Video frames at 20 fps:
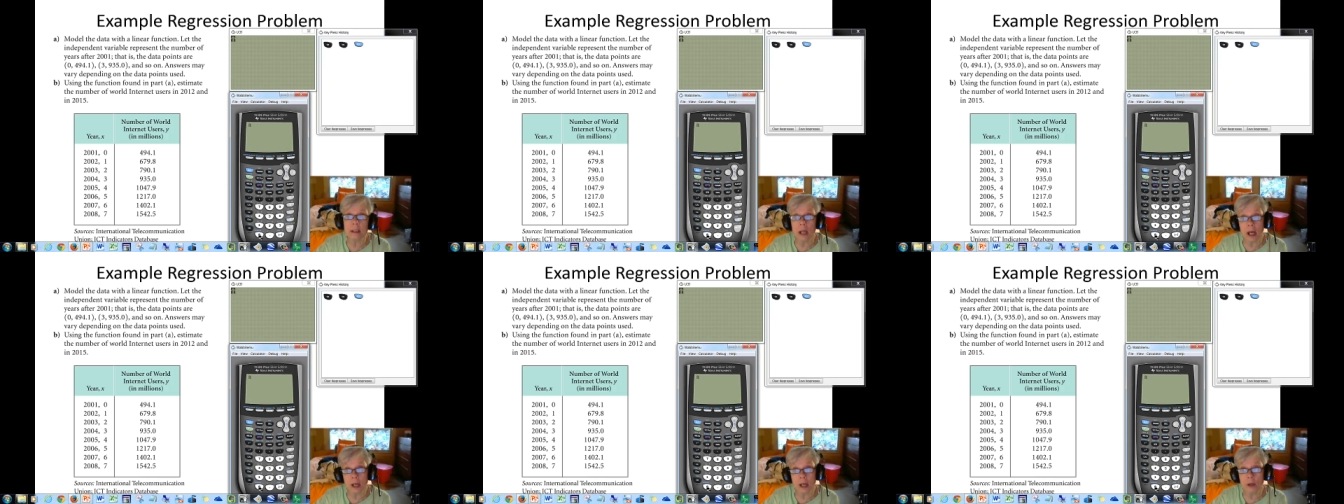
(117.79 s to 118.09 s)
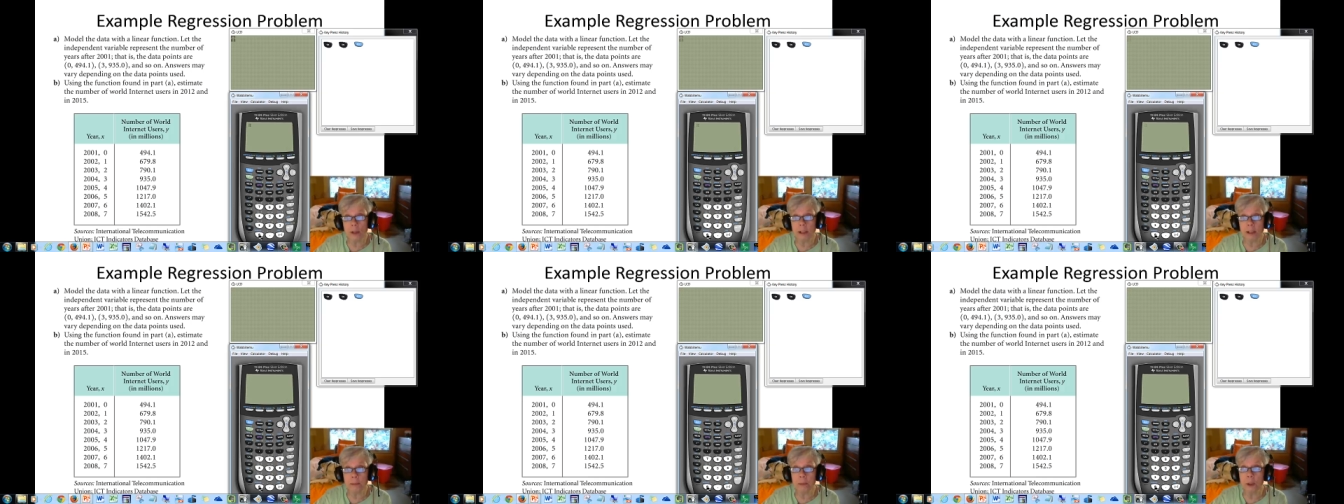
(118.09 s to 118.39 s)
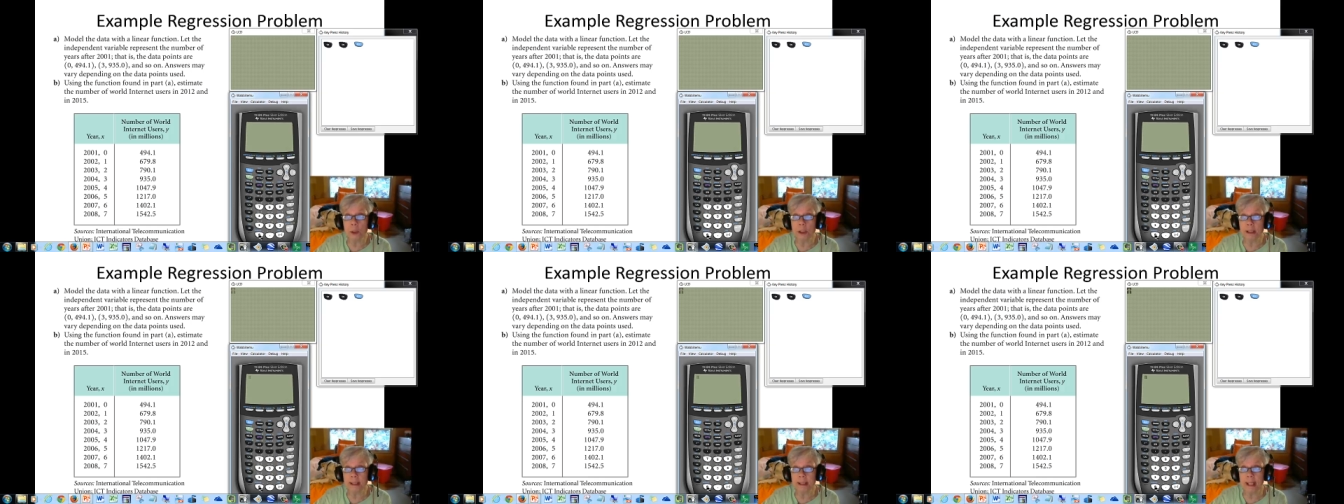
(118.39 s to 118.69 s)
I already
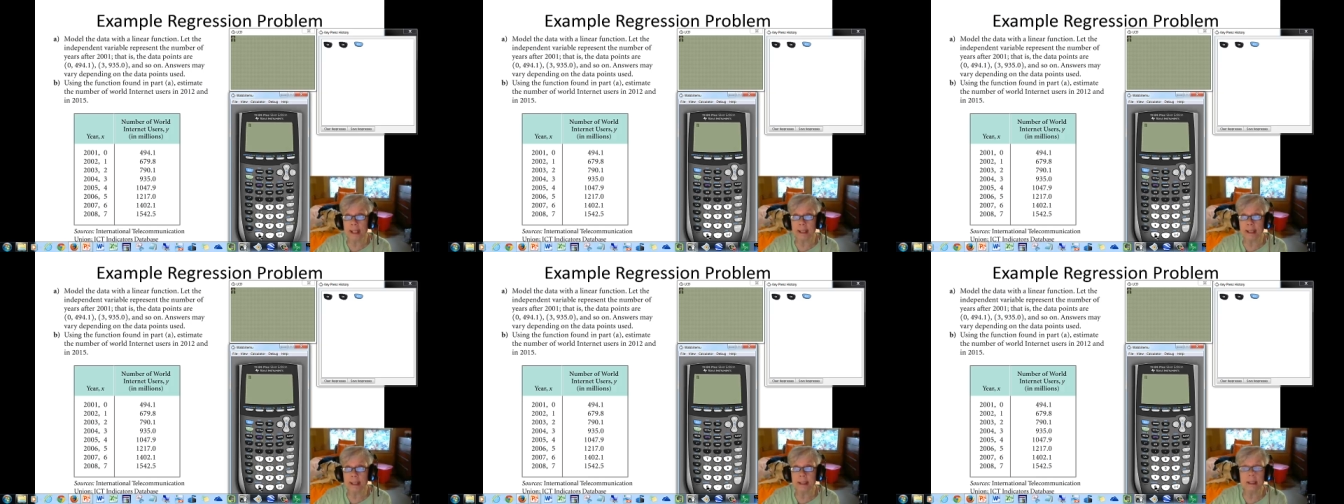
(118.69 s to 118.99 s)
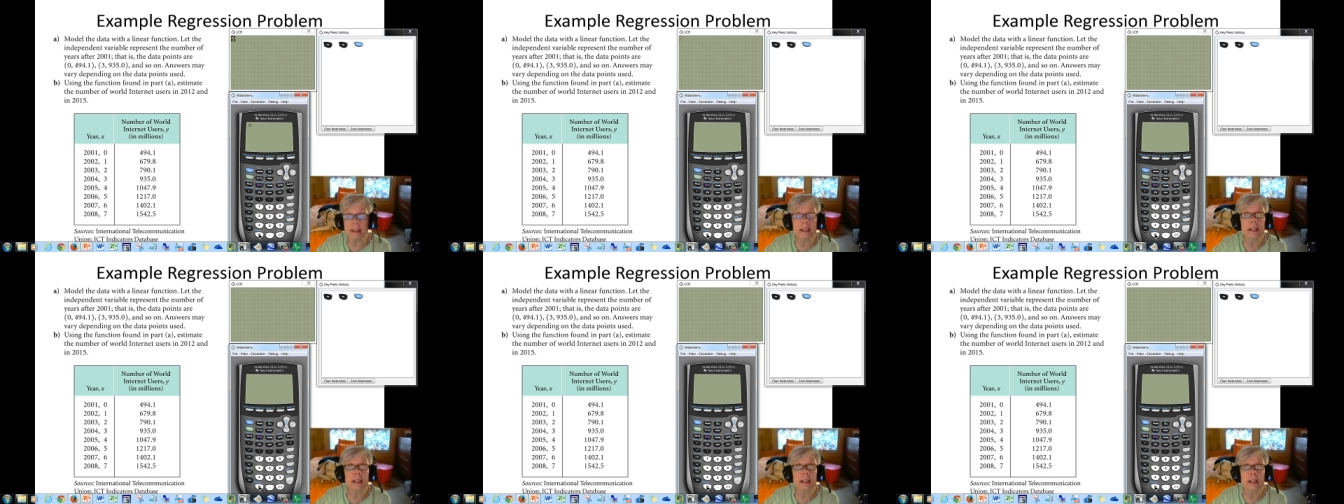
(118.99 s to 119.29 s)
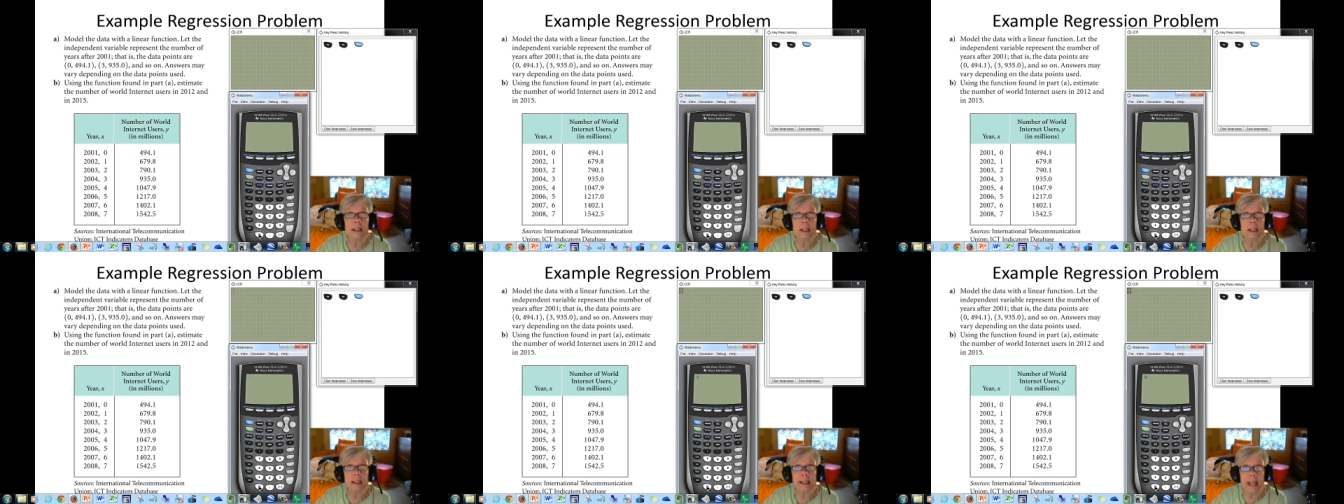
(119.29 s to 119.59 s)
pushed second,
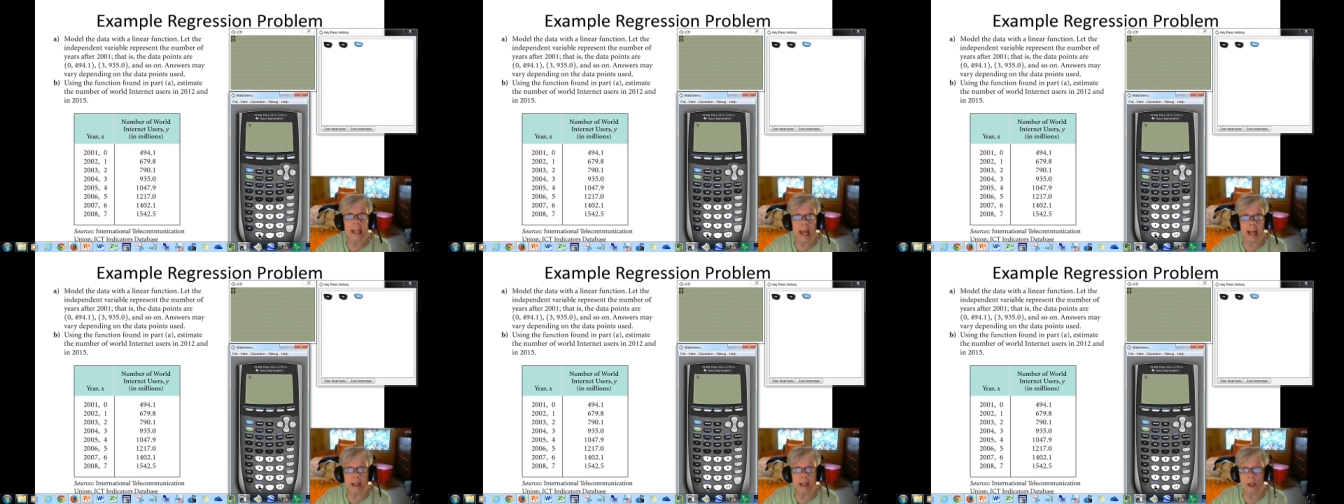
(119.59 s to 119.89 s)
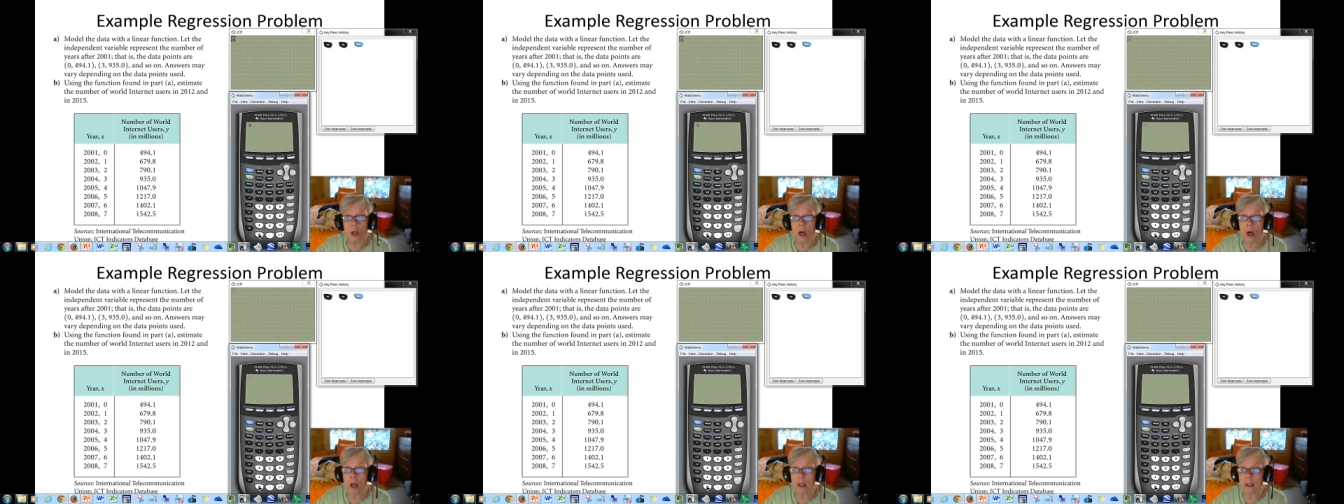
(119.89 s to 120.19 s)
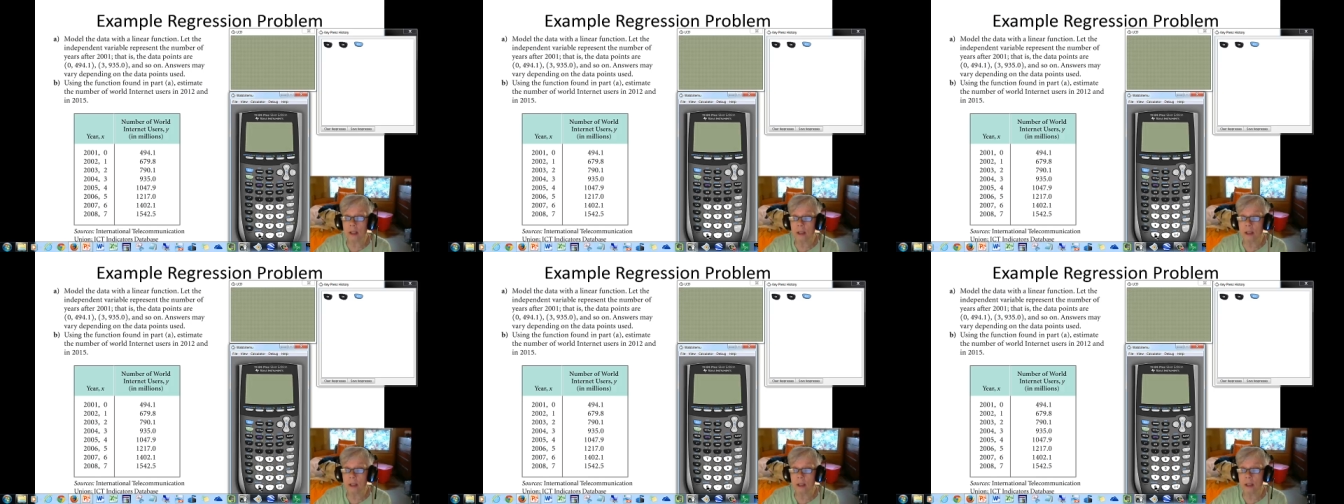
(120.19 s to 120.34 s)
catalog,